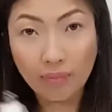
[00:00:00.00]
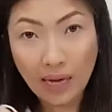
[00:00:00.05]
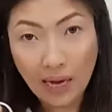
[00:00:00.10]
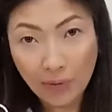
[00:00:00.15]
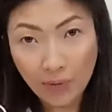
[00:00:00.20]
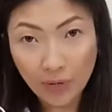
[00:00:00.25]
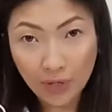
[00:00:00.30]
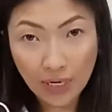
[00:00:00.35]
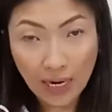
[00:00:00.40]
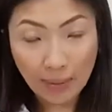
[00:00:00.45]

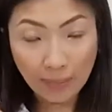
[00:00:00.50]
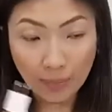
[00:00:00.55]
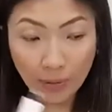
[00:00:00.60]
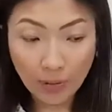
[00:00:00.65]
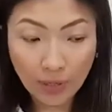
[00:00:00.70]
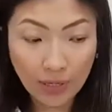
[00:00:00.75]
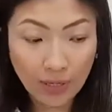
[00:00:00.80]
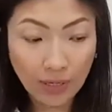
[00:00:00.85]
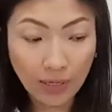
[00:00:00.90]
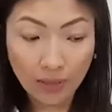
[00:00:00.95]
power adapter
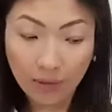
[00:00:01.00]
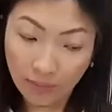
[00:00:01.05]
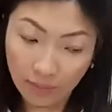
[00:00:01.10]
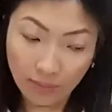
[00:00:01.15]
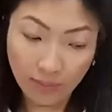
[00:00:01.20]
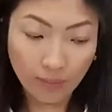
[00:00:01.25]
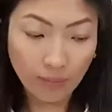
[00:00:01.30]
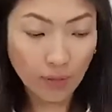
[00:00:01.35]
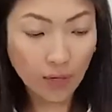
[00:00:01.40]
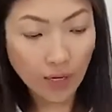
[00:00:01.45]
and then
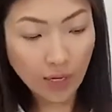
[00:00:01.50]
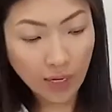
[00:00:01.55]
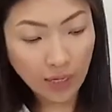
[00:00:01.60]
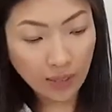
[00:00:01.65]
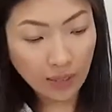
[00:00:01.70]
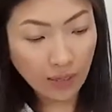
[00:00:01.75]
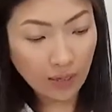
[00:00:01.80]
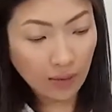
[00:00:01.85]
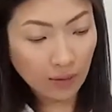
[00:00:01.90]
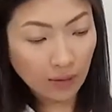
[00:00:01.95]
plug
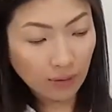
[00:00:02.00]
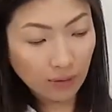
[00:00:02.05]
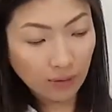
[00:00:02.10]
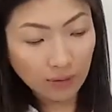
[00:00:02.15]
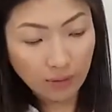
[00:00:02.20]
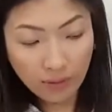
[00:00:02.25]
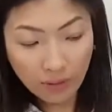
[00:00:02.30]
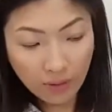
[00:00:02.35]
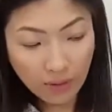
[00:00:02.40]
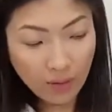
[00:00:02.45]
it in
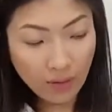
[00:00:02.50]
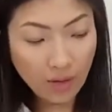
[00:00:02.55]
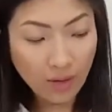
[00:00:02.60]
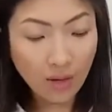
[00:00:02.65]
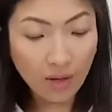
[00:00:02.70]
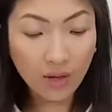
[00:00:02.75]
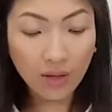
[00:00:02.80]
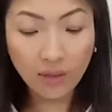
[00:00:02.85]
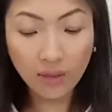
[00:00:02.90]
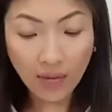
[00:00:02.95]

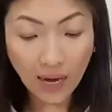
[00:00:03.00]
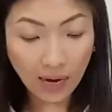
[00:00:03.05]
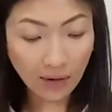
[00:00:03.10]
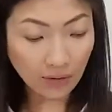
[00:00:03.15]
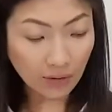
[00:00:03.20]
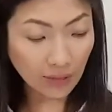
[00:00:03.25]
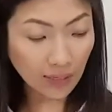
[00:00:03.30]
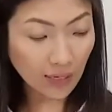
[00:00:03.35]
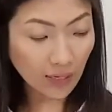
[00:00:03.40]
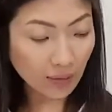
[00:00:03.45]
the
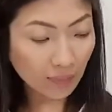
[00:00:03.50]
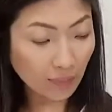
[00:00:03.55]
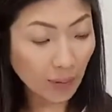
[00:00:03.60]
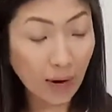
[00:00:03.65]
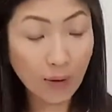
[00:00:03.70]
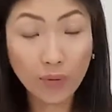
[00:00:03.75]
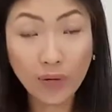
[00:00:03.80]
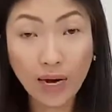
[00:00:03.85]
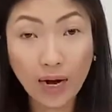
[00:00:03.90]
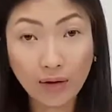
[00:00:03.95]
outlet,
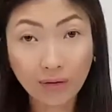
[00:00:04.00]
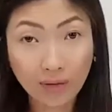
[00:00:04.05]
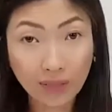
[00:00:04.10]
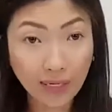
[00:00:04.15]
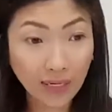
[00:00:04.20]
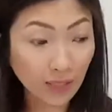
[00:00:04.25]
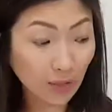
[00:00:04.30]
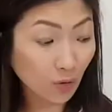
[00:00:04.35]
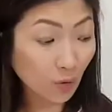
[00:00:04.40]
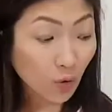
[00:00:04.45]
power
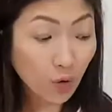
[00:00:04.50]
outlet.